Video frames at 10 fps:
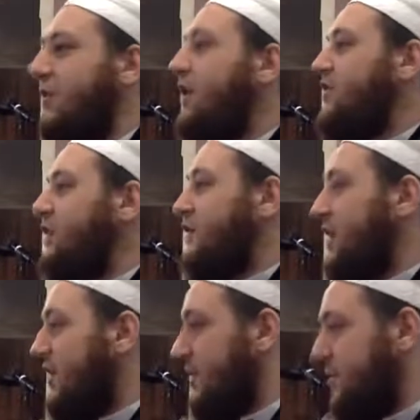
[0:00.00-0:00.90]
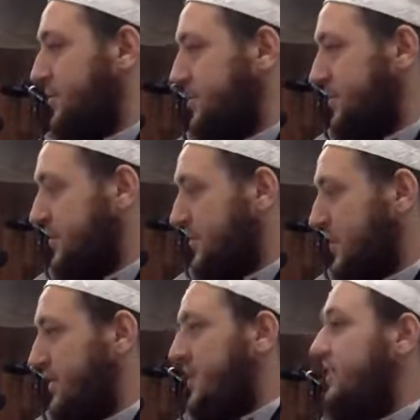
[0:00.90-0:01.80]
knowledge of each other,
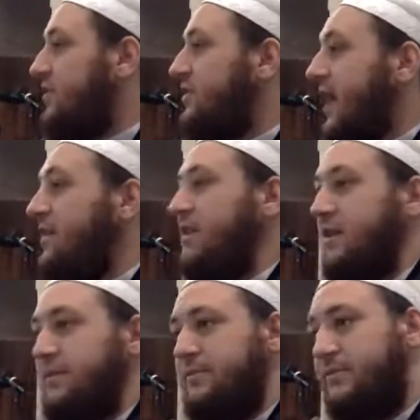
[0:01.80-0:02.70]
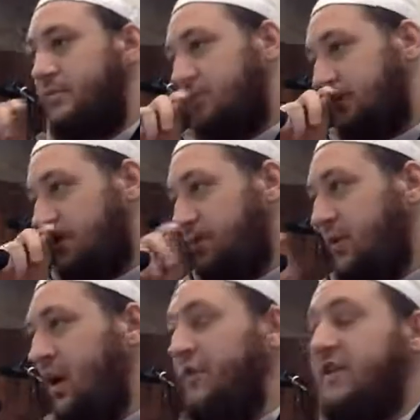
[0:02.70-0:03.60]
this understanding
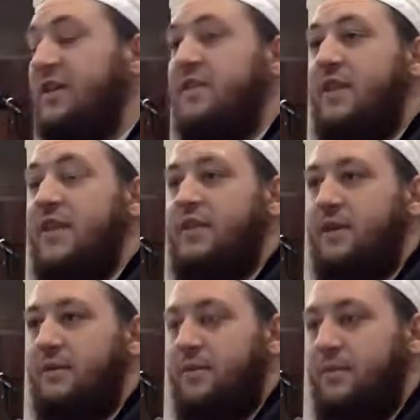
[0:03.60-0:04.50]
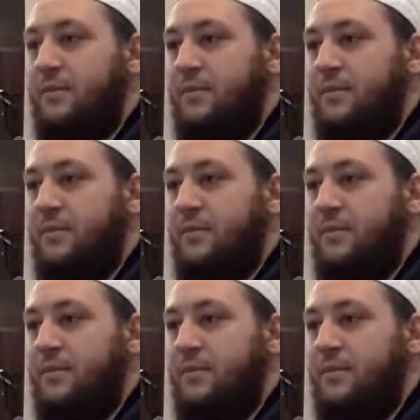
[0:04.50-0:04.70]
of each other's nature